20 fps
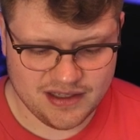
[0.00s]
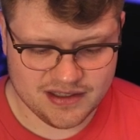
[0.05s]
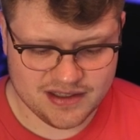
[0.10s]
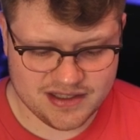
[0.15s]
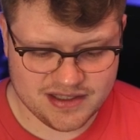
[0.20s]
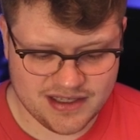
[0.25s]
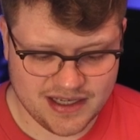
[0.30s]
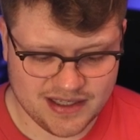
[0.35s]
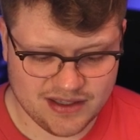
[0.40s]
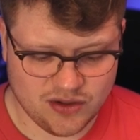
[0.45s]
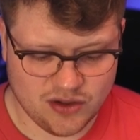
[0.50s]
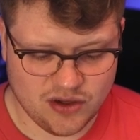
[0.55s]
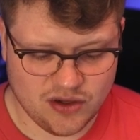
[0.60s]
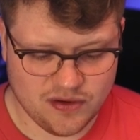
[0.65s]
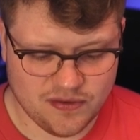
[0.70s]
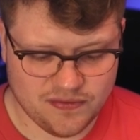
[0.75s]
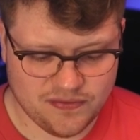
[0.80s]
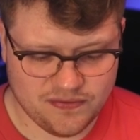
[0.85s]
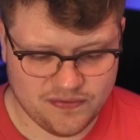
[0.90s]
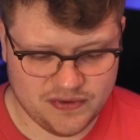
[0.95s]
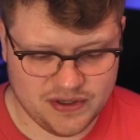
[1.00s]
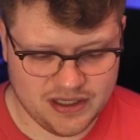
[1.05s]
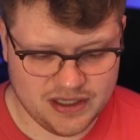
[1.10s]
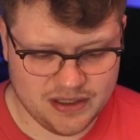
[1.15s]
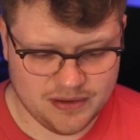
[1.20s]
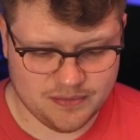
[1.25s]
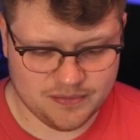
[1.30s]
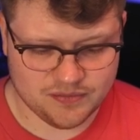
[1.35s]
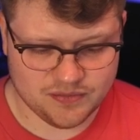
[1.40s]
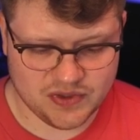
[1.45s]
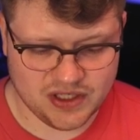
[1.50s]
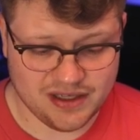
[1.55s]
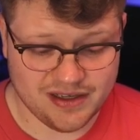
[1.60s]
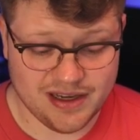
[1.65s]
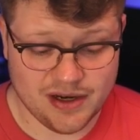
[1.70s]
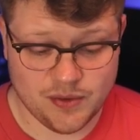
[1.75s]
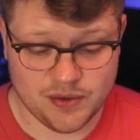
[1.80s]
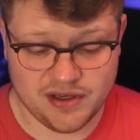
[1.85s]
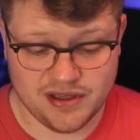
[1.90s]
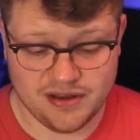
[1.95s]
instead of
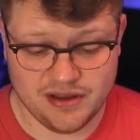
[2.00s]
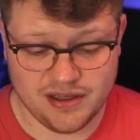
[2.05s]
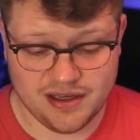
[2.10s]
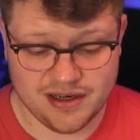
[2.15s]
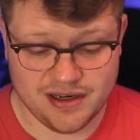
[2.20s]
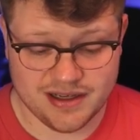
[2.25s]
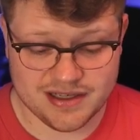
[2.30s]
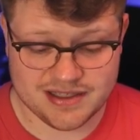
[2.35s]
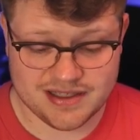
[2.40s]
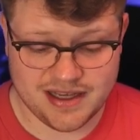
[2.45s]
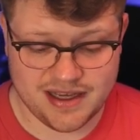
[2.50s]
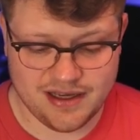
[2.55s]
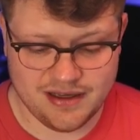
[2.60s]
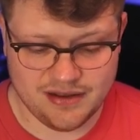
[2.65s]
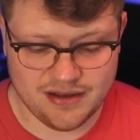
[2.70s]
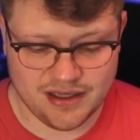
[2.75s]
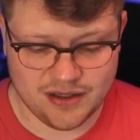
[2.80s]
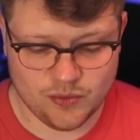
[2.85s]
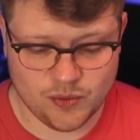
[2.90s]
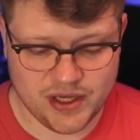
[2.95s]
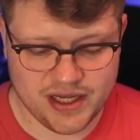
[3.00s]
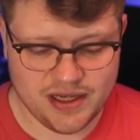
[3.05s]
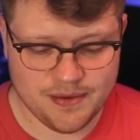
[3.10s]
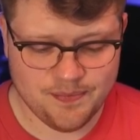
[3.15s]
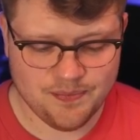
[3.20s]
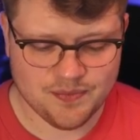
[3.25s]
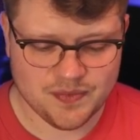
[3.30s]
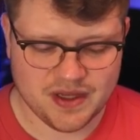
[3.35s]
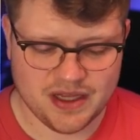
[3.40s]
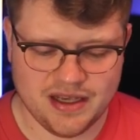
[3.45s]
declaring here the class A in that way,